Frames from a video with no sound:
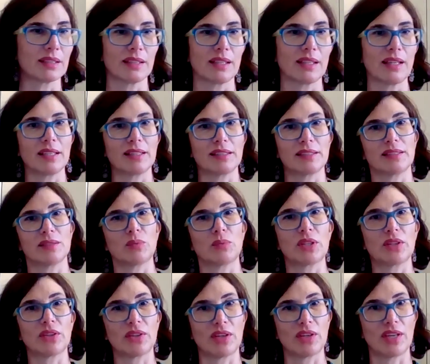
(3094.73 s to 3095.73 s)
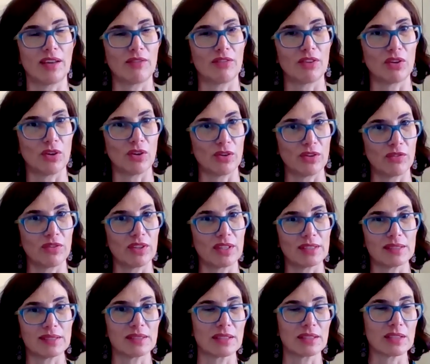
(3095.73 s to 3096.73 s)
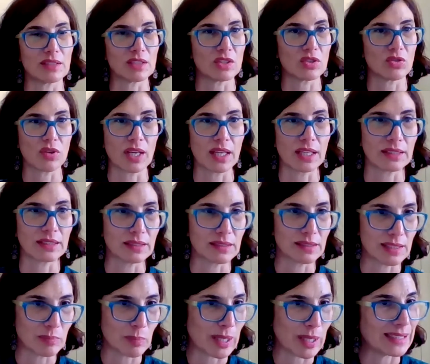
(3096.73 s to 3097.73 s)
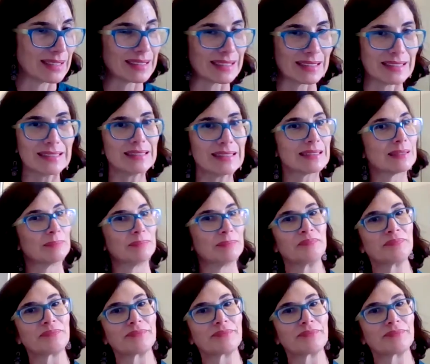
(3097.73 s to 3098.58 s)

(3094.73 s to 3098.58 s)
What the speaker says: and we're going to have a lot of these constrained spenders